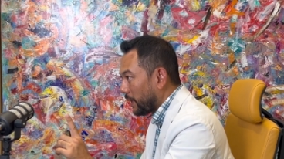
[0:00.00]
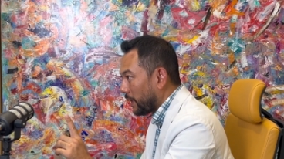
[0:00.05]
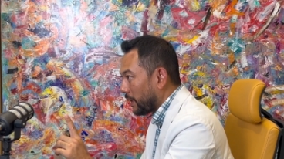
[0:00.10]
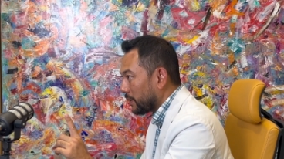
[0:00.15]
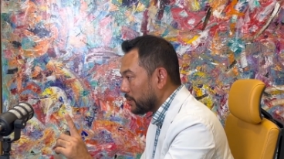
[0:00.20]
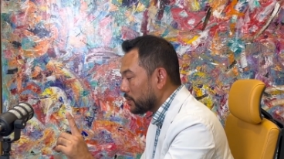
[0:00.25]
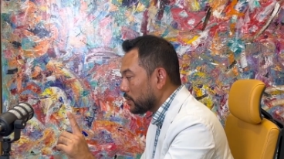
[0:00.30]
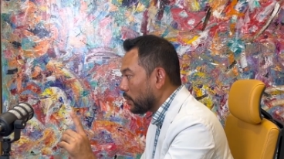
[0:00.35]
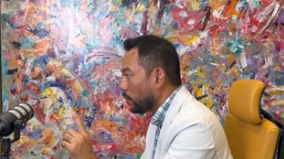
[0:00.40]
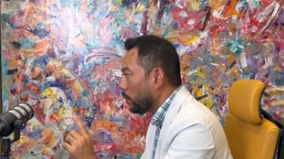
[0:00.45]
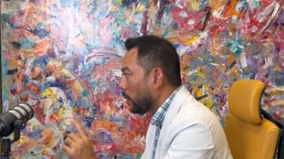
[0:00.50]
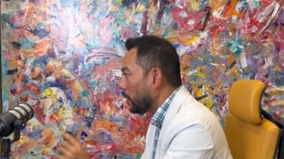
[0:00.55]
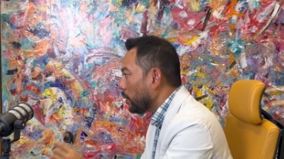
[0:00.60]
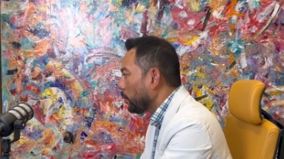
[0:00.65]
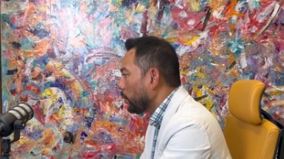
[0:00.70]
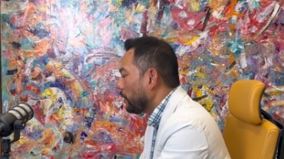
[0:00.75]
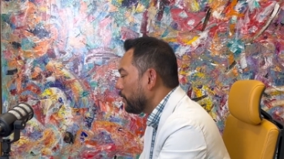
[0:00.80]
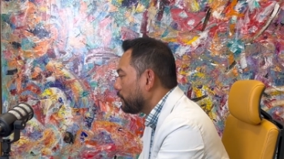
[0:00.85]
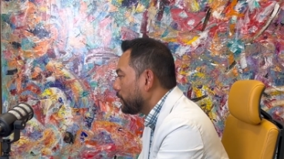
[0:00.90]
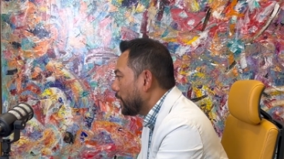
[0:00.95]
So what
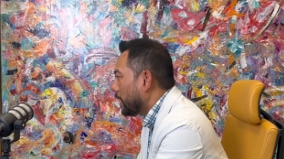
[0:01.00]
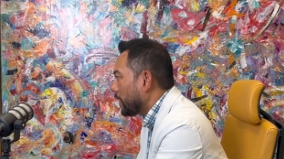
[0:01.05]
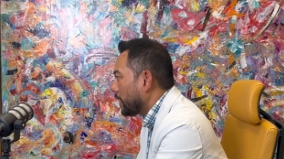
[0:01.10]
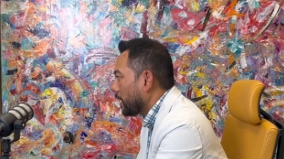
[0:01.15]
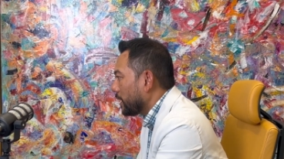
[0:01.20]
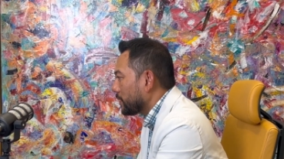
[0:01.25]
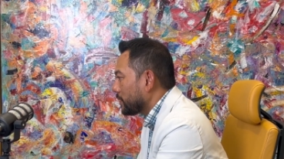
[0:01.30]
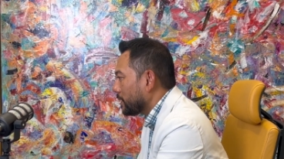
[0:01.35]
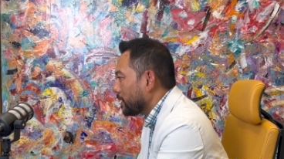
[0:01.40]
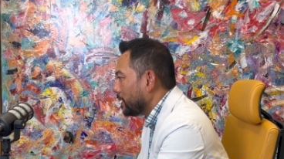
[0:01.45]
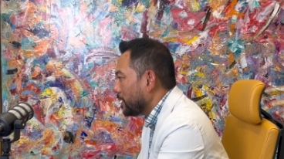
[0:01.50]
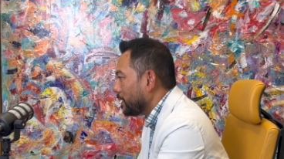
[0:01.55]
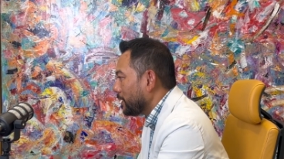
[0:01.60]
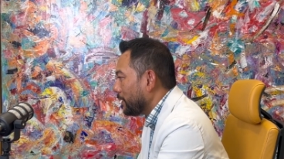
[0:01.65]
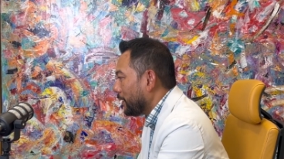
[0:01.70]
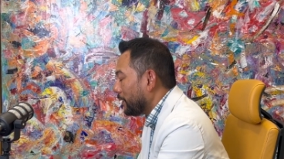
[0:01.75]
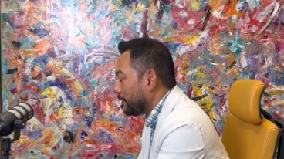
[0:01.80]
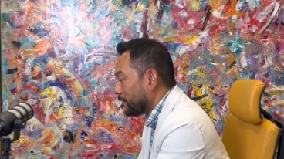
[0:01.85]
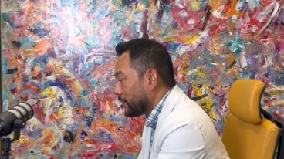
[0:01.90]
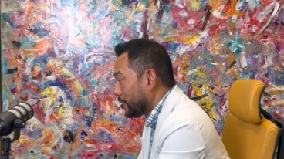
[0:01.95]
we've done actually,
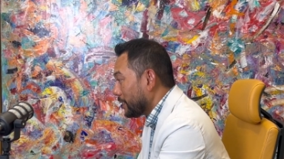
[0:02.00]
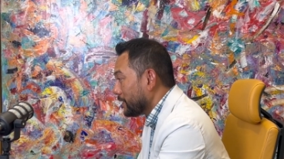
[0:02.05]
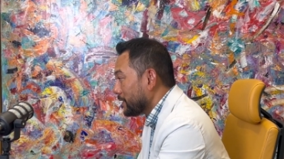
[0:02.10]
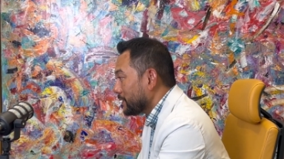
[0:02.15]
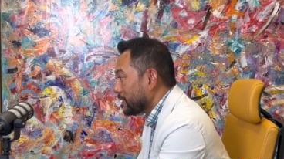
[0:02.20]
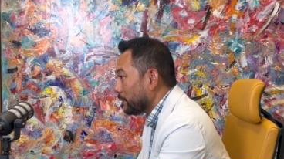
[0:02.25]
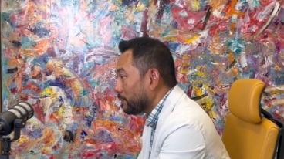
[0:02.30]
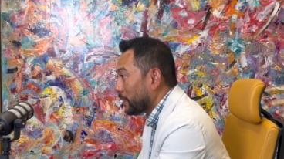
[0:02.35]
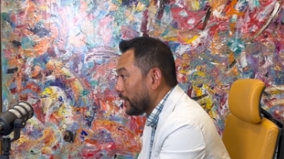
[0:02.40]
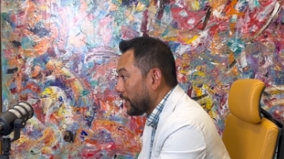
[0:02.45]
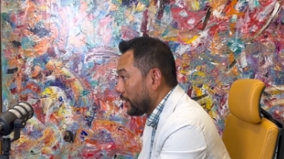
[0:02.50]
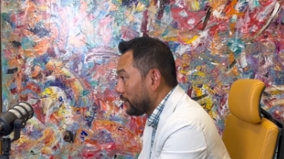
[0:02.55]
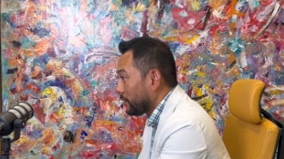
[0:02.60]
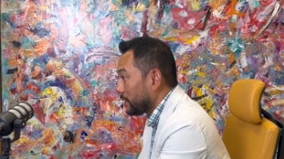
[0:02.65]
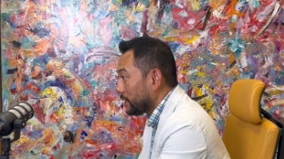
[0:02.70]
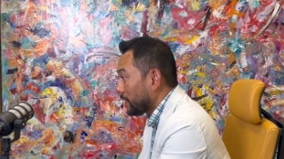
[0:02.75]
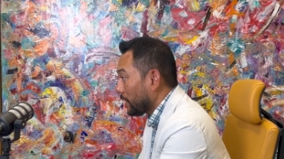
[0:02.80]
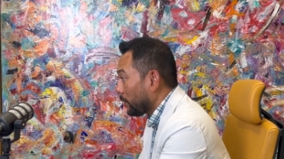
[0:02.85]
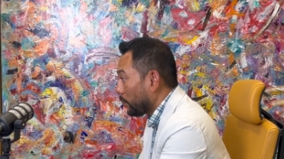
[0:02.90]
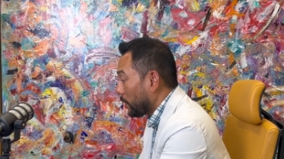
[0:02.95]
and this is something
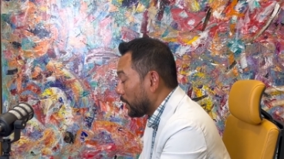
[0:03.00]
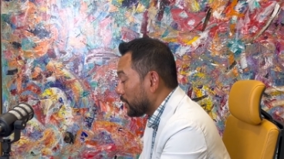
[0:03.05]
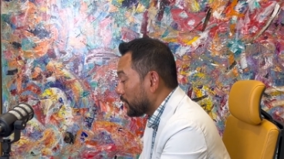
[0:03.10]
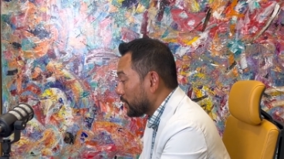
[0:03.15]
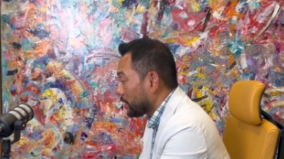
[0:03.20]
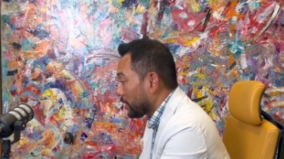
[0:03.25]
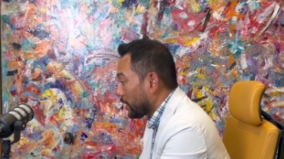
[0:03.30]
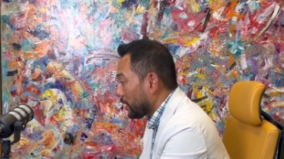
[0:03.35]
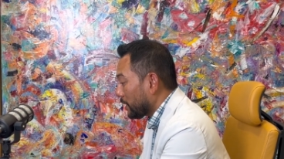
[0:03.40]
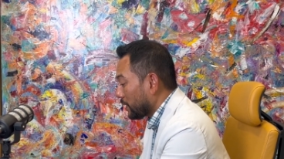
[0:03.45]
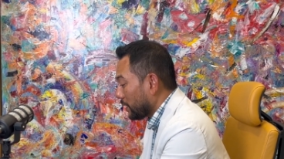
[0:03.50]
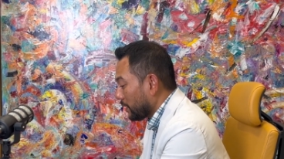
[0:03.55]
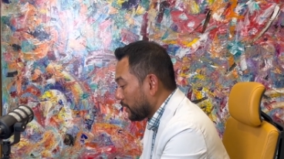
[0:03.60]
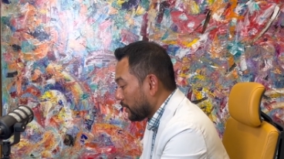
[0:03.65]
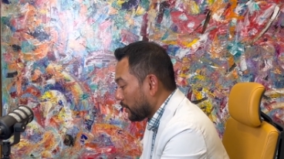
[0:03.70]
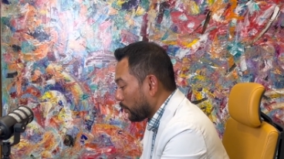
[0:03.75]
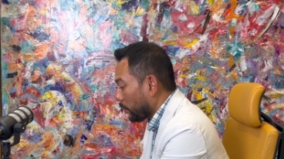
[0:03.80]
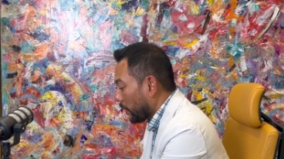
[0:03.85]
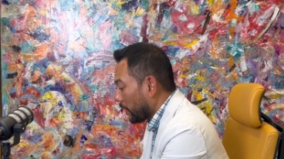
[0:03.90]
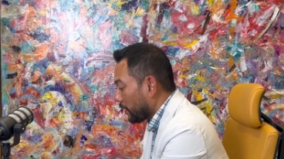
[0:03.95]
interesting which I think we
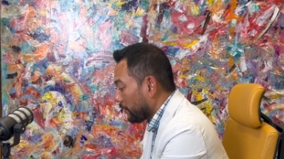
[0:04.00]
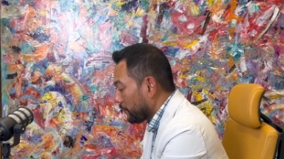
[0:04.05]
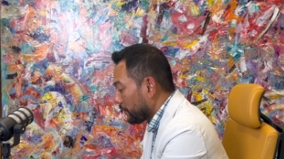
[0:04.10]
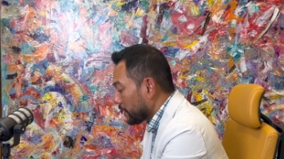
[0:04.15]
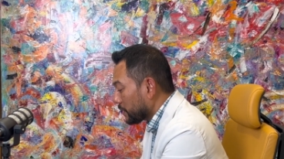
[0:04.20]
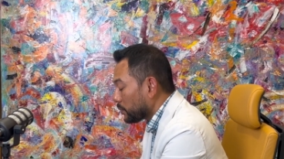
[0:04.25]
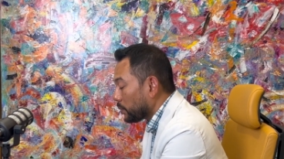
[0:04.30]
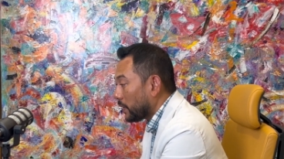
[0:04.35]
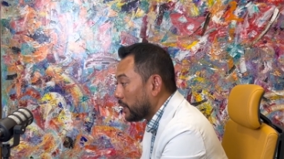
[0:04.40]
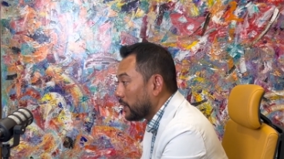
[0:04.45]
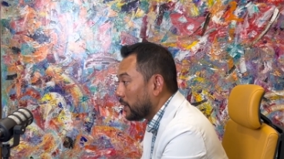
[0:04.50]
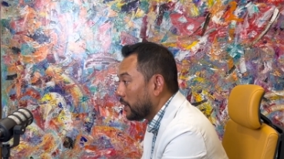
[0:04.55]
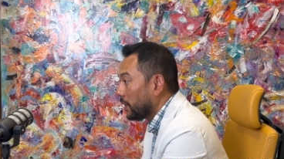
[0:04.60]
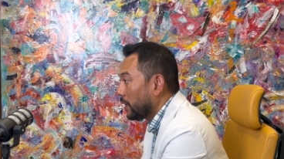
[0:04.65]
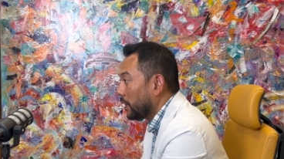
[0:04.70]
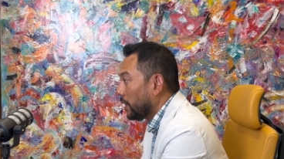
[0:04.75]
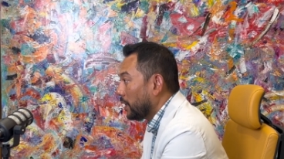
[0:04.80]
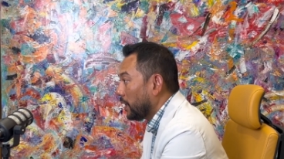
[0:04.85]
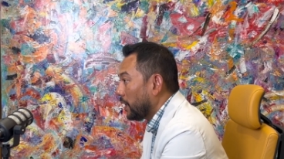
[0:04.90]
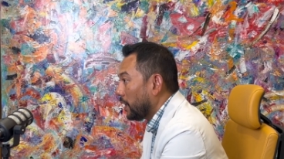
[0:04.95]
are the first one
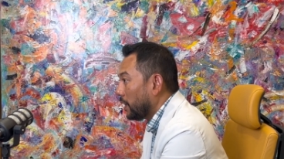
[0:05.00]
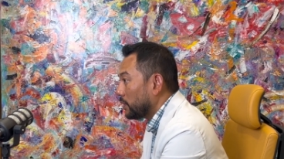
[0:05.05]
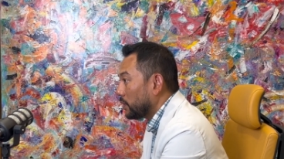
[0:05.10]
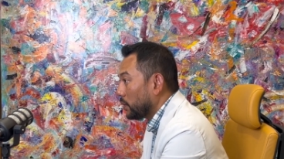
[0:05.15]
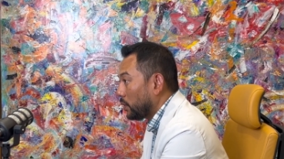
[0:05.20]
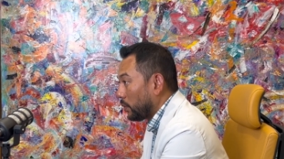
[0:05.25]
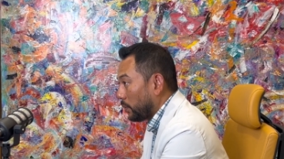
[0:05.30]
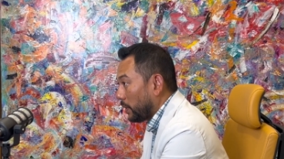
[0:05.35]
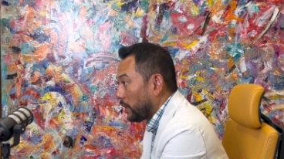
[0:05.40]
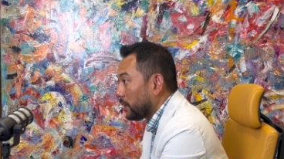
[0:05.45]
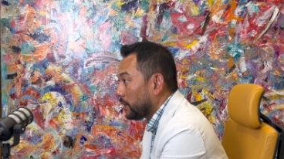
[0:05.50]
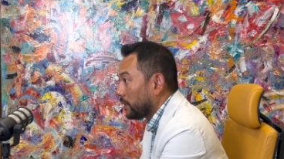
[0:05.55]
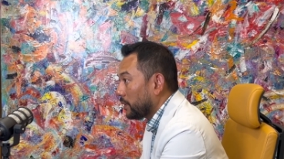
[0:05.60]
to do it,